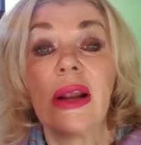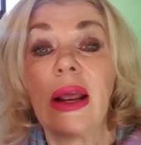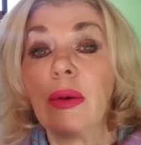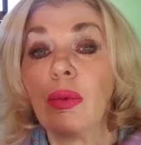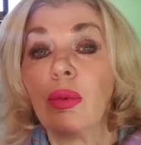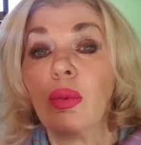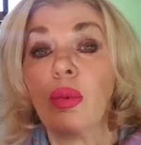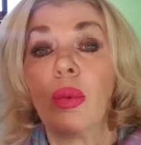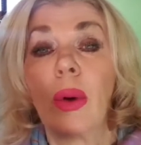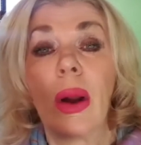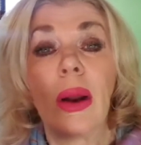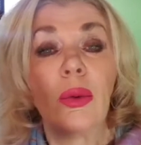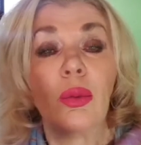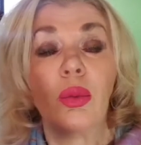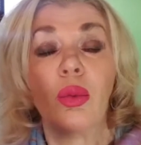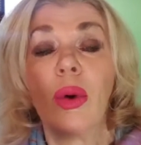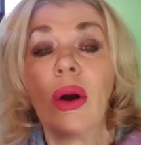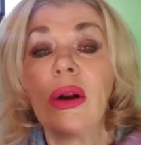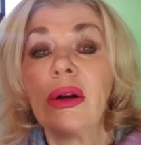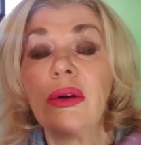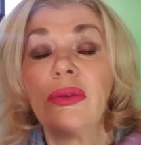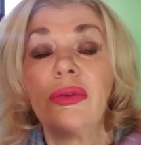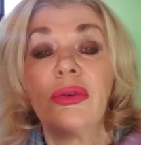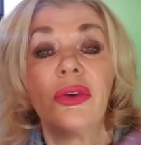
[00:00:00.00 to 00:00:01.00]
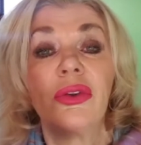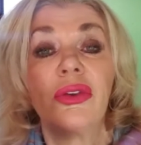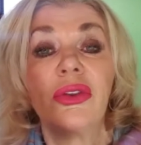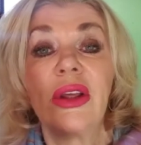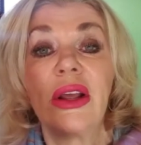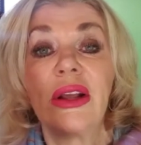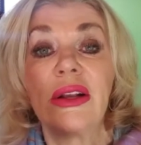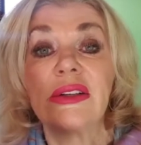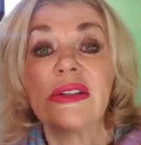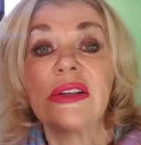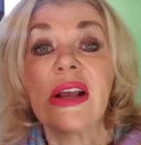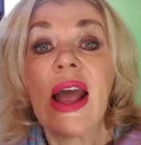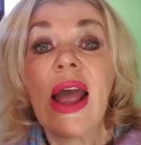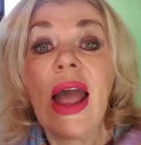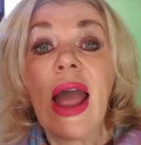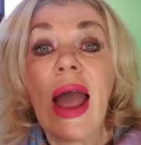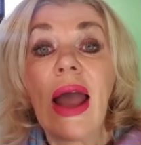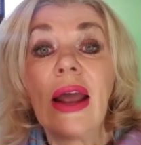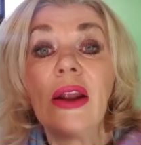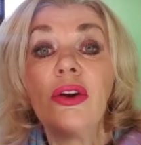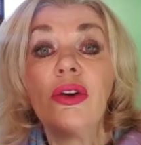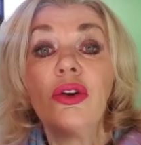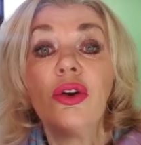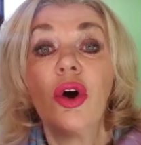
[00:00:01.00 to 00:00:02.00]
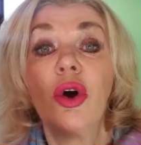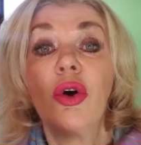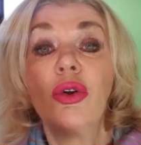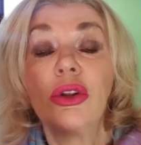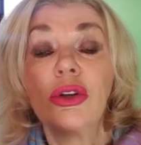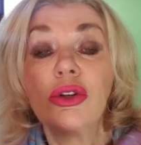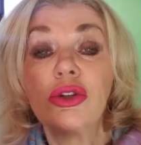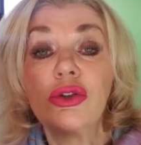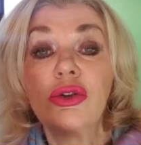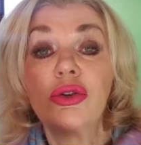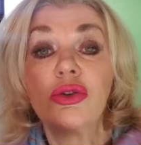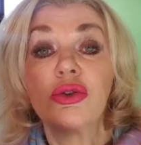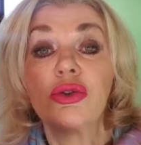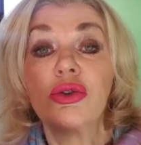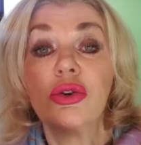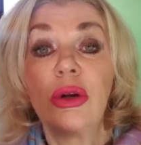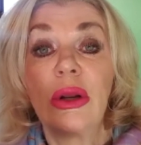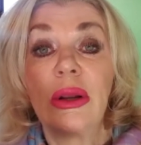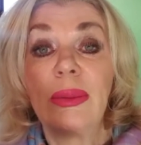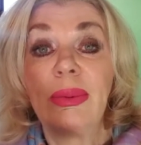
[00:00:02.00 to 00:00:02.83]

and wonderful things, and know that you're truly